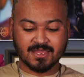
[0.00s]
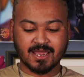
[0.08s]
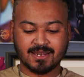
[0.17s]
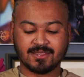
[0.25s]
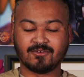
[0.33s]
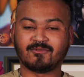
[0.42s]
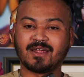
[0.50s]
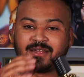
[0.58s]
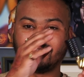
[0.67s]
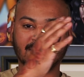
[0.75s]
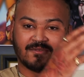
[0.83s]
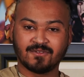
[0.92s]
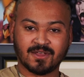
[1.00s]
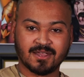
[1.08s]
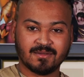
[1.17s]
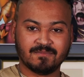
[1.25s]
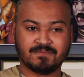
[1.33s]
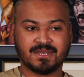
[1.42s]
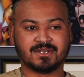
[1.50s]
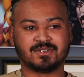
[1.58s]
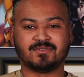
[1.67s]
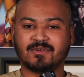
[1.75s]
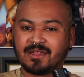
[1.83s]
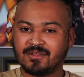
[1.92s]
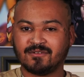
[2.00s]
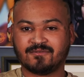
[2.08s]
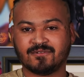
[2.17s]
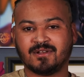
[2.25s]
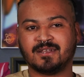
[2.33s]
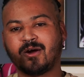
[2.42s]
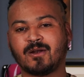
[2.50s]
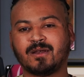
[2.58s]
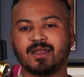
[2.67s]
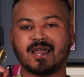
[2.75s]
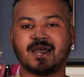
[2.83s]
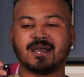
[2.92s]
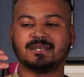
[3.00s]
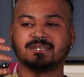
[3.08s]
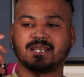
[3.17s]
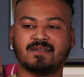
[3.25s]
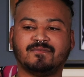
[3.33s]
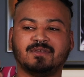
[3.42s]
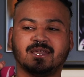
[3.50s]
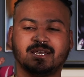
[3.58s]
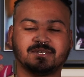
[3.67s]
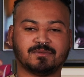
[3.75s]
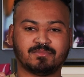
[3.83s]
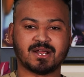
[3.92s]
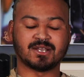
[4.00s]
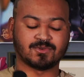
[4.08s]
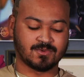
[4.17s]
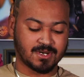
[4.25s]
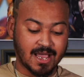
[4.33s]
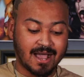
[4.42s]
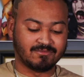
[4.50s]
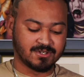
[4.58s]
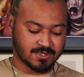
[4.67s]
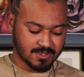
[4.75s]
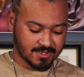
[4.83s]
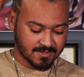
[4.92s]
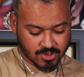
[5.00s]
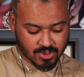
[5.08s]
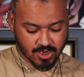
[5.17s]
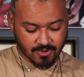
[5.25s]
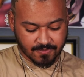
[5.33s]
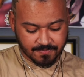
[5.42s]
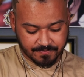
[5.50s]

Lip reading: than the regular Flite because the regular Flite aren't as heavy as the brass one, obviously. So,